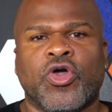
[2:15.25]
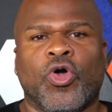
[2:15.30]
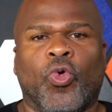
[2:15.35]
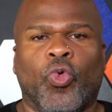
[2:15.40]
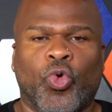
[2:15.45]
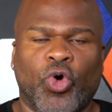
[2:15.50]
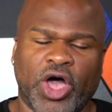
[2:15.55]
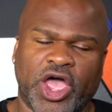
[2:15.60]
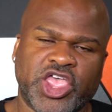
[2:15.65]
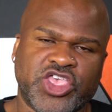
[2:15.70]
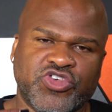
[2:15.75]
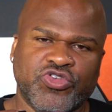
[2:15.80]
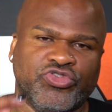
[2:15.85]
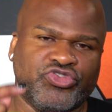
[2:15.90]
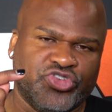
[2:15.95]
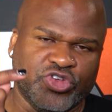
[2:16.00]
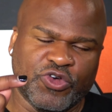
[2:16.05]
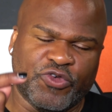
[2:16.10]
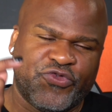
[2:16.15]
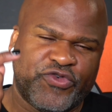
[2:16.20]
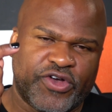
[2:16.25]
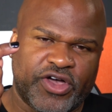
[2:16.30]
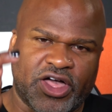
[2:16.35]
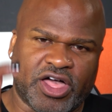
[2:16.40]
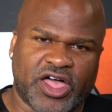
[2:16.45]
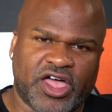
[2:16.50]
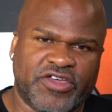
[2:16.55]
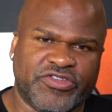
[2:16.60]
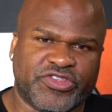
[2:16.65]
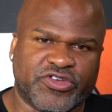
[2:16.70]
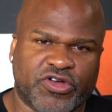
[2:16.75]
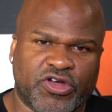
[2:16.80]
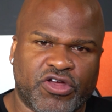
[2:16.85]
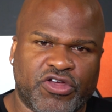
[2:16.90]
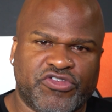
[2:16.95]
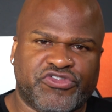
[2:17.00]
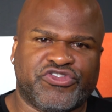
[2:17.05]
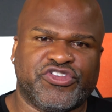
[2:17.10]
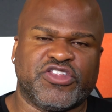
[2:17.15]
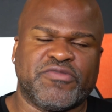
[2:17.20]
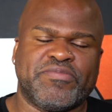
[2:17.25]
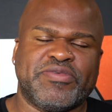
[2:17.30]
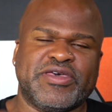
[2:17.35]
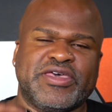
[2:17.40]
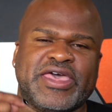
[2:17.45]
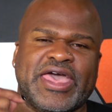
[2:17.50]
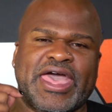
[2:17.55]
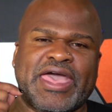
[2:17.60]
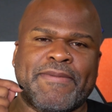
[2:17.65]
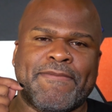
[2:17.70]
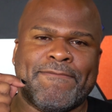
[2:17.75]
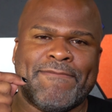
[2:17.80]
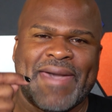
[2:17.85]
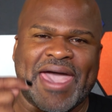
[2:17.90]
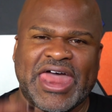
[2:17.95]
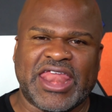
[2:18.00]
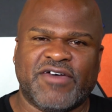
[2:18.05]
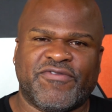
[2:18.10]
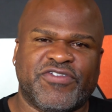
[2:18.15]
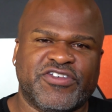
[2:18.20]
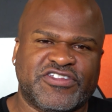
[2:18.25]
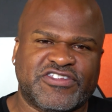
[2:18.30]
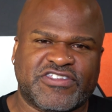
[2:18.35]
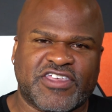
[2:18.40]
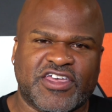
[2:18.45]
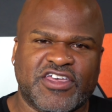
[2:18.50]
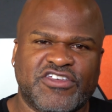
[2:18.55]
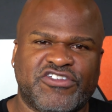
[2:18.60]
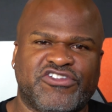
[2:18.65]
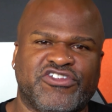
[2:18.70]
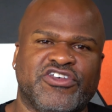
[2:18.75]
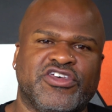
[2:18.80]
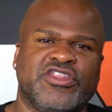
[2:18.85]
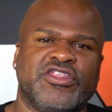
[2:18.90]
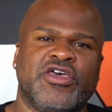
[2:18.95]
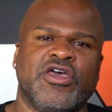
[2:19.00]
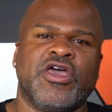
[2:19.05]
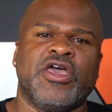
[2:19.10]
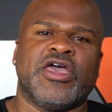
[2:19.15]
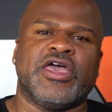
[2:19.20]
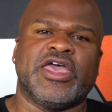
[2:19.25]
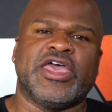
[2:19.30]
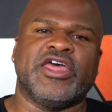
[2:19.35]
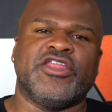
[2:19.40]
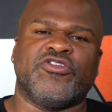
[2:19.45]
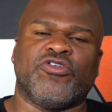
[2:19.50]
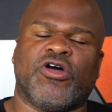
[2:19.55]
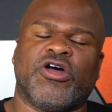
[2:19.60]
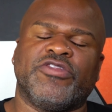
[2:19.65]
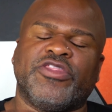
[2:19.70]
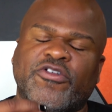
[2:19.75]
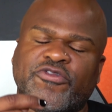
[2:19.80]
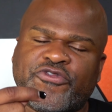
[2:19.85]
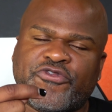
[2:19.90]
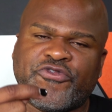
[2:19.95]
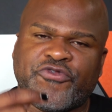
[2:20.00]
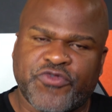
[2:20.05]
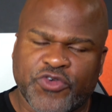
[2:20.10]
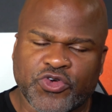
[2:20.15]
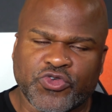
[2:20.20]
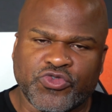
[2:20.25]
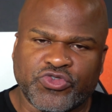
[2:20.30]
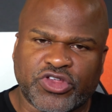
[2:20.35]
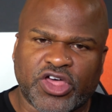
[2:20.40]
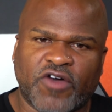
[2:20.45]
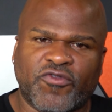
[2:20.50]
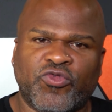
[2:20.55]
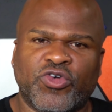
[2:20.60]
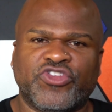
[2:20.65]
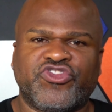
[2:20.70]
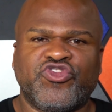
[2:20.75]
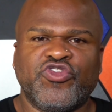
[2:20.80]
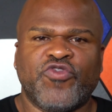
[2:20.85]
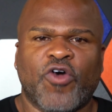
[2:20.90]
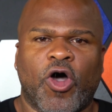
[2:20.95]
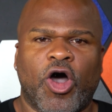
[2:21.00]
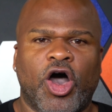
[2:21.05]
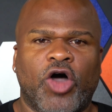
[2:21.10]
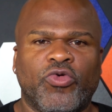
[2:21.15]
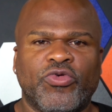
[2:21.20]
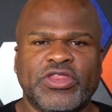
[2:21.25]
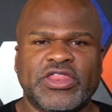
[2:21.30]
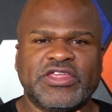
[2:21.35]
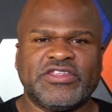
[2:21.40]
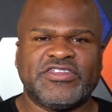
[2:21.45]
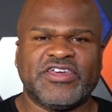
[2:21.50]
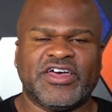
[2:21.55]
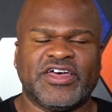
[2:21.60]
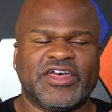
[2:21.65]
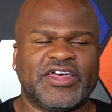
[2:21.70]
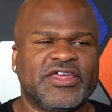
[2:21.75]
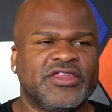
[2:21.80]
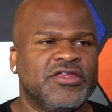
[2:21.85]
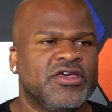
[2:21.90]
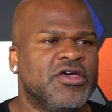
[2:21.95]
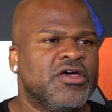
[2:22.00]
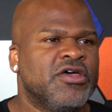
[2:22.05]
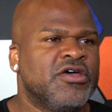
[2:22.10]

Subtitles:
What you do for others should be a manifestation and or the fruit of what you've already done